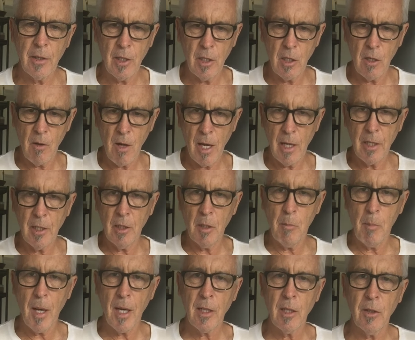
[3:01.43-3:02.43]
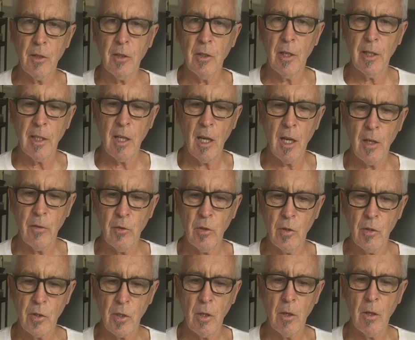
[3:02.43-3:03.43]
that you had in the bucket that I gave
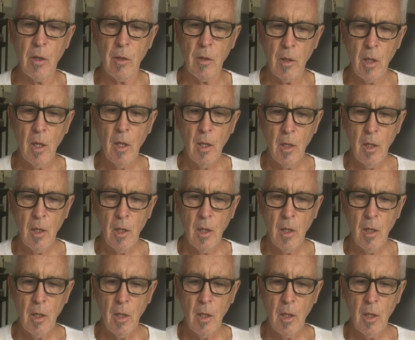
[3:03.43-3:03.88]
you. So